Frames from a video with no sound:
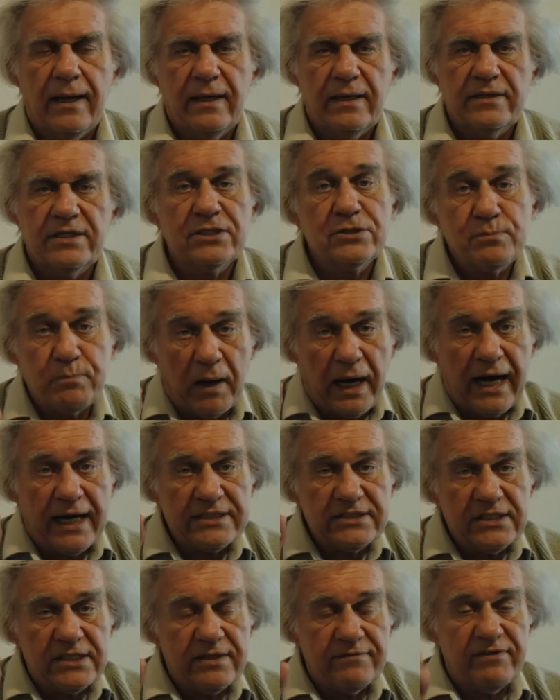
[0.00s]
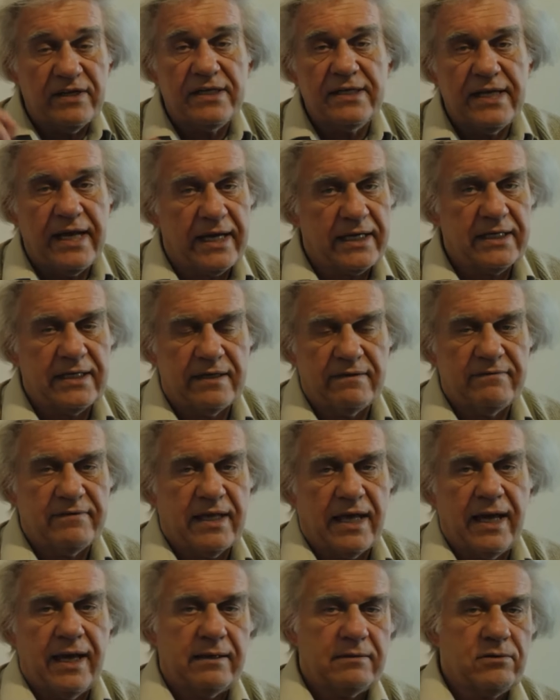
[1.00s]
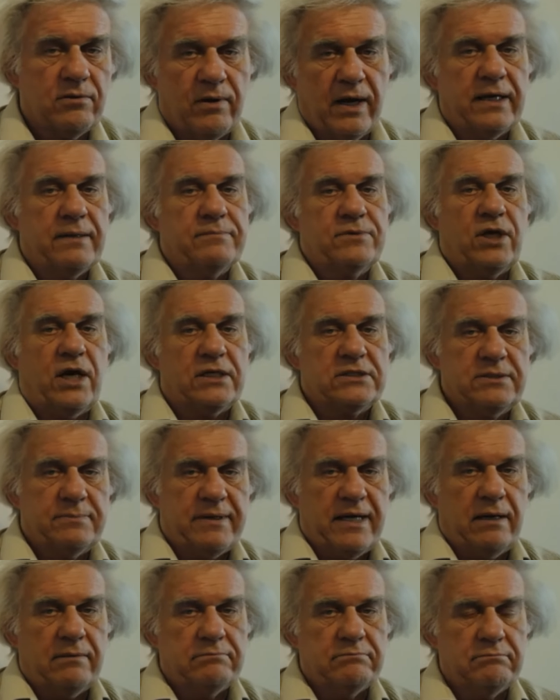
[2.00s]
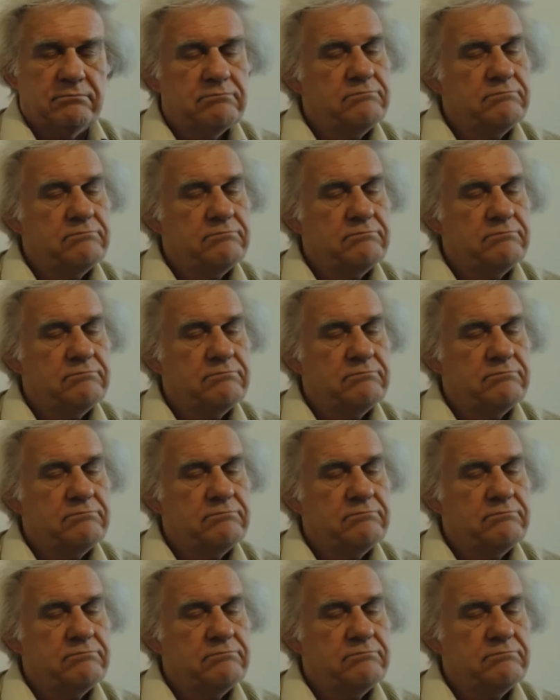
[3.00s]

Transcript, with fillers: This positive and negative that quantum talks about,